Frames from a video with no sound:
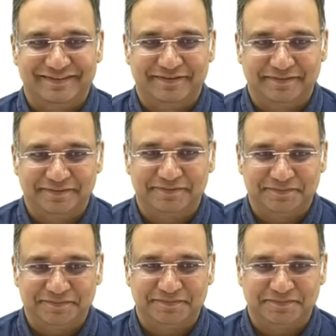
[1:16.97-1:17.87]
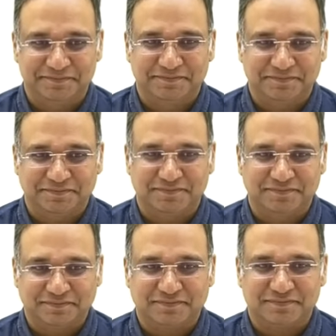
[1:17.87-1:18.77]

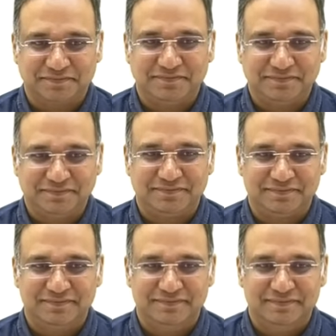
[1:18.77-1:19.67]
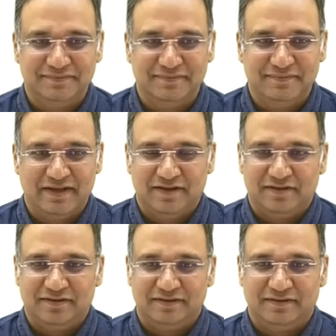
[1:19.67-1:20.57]

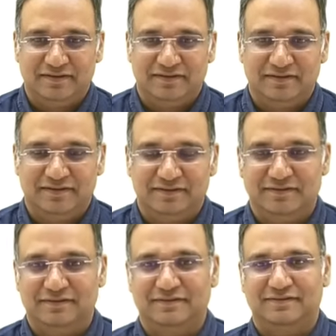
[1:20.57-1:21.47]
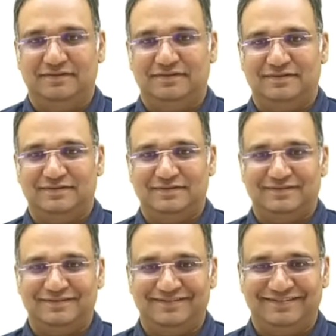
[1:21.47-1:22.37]

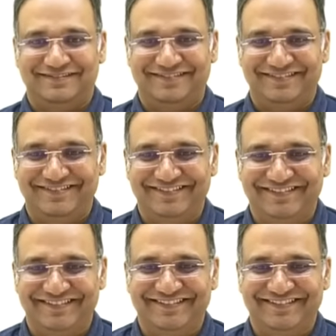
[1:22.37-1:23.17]
This person isn't speaking.